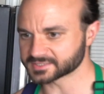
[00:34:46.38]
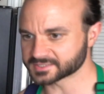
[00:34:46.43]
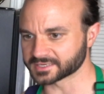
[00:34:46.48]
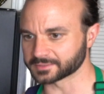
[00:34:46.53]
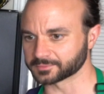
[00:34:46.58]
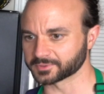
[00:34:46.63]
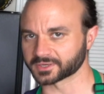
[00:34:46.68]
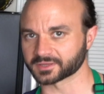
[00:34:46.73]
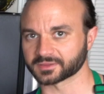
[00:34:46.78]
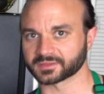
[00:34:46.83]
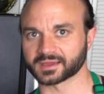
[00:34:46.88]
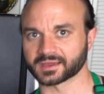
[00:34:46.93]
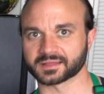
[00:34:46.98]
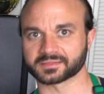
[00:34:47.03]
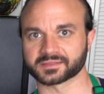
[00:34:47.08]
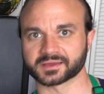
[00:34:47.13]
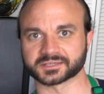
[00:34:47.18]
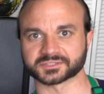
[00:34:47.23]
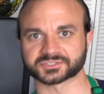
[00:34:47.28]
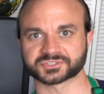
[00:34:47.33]
team, look at that.
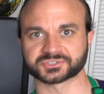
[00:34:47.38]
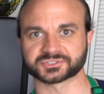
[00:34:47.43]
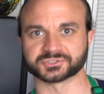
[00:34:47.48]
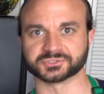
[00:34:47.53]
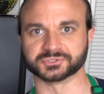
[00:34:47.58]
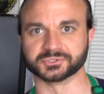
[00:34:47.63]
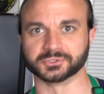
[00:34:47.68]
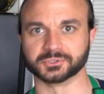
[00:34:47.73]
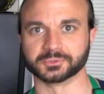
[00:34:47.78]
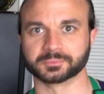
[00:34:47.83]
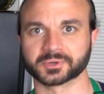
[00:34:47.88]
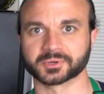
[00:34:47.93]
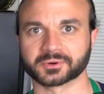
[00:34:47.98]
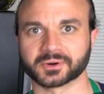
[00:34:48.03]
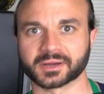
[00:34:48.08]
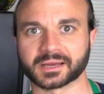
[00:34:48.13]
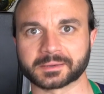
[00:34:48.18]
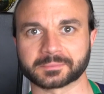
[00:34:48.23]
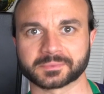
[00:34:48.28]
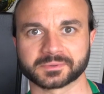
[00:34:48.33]
That is super
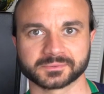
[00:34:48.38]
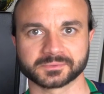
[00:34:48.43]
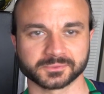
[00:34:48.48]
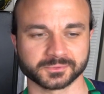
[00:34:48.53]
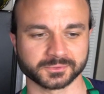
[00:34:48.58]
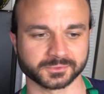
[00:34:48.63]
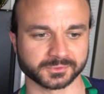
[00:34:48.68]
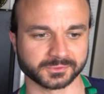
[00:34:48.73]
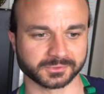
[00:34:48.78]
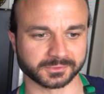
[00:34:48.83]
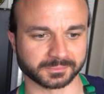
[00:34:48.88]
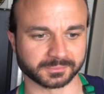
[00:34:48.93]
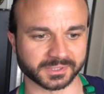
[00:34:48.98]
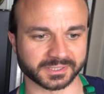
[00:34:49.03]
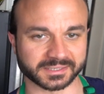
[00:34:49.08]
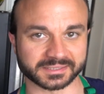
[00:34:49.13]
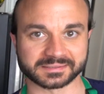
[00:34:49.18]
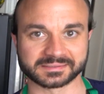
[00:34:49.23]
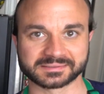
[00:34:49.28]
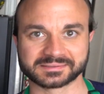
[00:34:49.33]
ripe. Ooh,
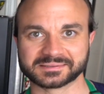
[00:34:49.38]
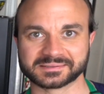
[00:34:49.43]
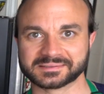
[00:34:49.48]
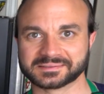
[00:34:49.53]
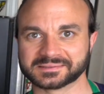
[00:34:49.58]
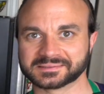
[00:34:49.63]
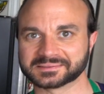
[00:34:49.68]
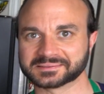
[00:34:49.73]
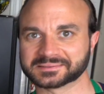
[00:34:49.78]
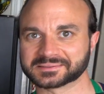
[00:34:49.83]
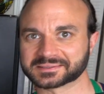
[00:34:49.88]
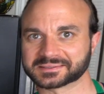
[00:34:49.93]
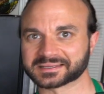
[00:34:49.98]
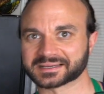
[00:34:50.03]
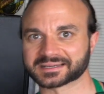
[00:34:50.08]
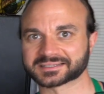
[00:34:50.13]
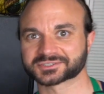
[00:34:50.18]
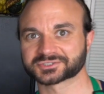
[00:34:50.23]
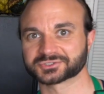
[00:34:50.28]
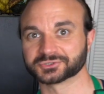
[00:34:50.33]
buddy. Look at
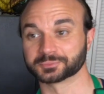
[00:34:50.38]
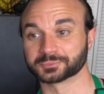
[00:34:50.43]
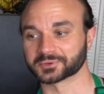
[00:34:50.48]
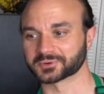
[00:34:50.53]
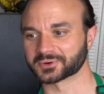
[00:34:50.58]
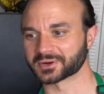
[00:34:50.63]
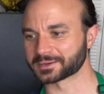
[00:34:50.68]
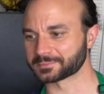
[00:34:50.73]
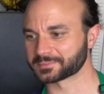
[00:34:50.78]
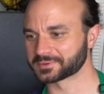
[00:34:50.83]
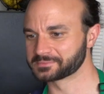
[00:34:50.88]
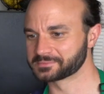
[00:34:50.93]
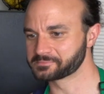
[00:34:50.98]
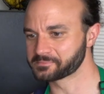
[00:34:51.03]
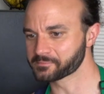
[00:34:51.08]
that, super ripe.